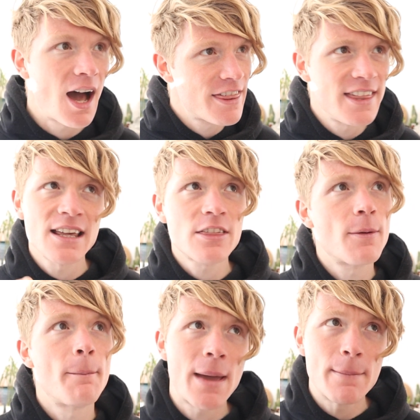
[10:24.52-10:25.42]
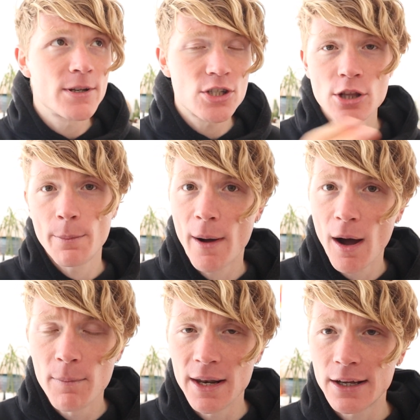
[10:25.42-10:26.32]
I think that members of the
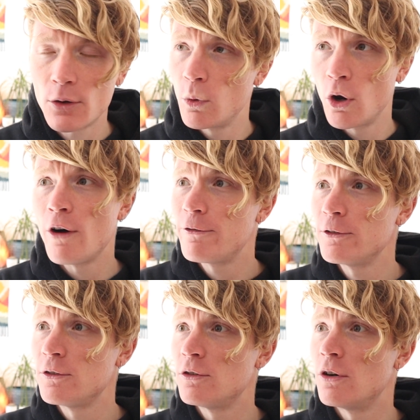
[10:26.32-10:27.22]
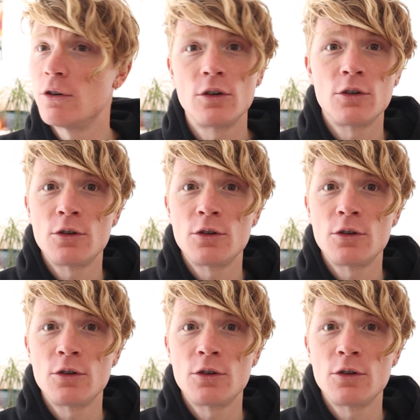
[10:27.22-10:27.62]
public will often